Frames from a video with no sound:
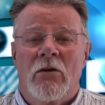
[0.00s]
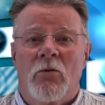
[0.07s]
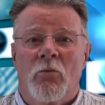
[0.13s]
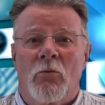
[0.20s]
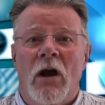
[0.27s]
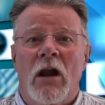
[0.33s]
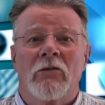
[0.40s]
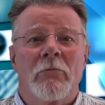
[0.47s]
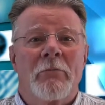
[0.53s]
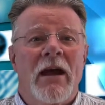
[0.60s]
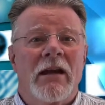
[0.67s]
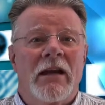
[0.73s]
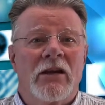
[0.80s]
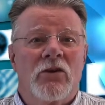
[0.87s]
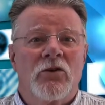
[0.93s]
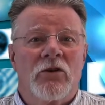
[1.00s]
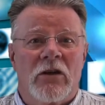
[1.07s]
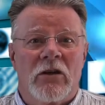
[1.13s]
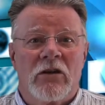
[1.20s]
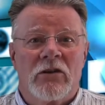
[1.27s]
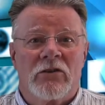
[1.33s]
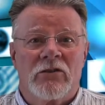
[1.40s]
while remaining
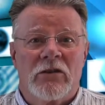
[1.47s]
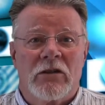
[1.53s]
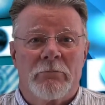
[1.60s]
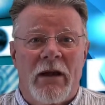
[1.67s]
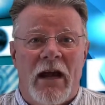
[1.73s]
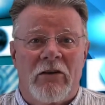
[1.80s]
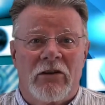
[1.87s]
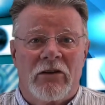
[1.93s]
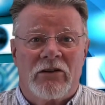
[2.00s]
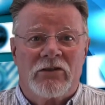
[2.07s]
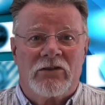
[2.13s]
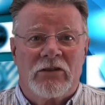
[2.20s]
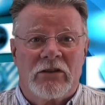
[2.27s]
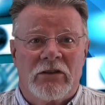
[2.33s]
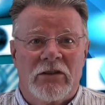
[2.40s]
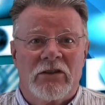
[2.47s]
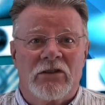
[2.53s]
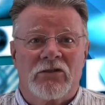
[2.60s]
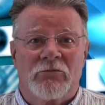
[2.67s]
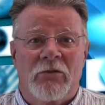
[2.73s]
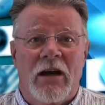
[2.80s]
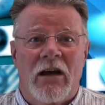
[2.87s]
loyal to the barons,
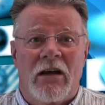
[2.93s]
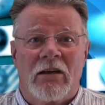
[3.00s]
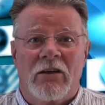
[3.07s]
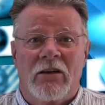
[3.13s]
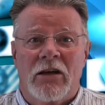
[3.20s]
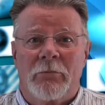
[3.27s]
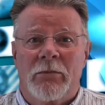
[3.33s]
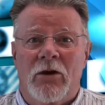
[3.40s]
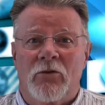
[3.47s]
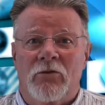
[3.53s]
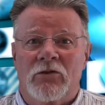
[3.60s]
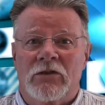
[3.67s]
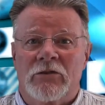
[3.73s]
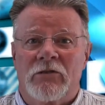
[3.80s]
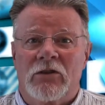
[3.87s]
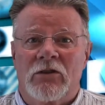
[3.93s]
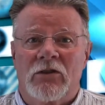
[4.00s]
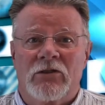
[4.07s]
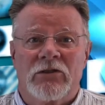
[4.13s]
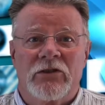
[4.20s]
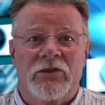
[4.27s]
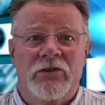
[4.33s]
erstwhile upholders of the
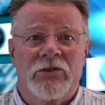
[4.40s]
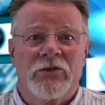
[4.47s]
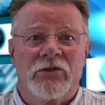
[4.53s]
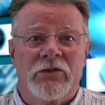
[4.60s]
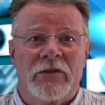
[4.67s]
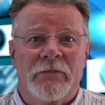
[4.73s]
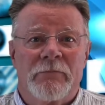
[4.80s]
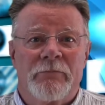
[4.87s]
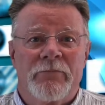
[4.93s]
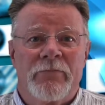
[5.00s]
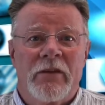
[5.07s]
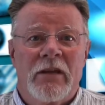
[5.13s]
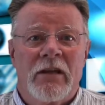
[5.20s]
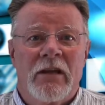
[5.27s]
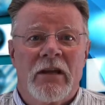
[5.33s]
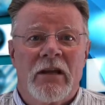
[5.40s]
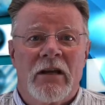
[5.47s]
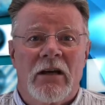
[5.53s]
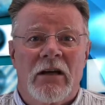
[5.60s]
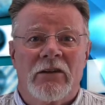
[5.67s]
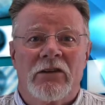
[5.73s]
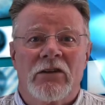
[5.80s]
Constitution,
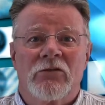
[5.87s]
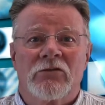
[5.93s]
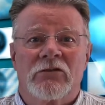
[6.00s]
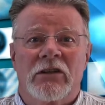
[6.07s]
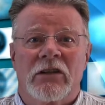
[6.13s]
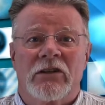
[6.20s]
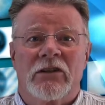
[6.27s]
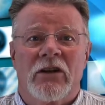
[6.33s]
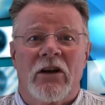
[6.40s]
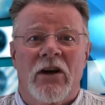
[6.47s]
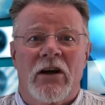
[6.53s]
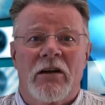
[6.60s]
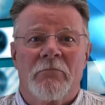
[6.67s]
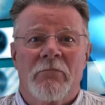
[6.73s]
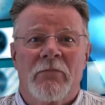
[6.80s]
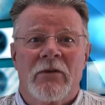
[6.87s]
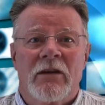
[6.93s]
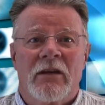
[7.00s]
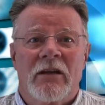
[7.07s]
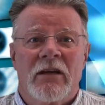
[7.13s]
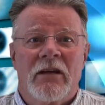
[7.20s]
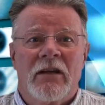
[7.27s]
until such time
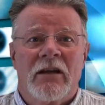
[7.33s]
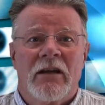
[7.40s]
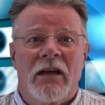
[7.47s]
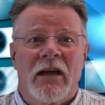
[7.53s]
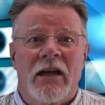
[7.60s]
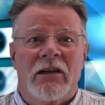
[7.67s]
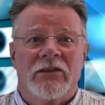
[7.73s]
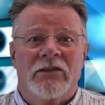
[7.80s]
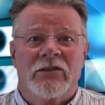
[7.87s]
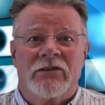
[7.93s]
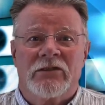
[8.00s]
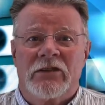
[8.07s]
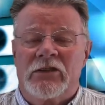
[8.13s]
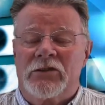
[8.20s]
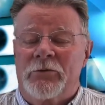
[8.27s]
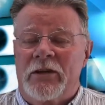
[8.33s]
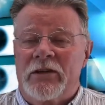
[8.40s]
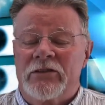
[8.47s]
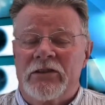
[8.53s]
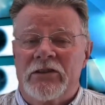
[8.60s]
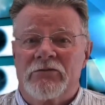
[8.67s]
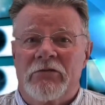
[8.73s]
as the
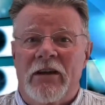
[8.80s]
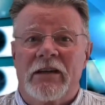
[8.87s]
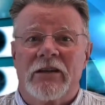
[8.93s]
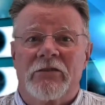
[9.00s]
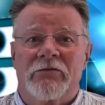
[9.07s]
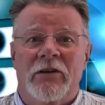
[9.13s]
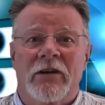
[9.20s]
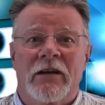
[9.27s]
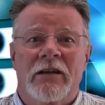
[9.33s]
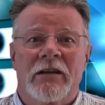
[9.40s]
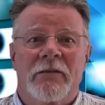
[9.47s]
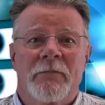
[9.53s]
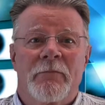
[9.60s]
situation is rectified.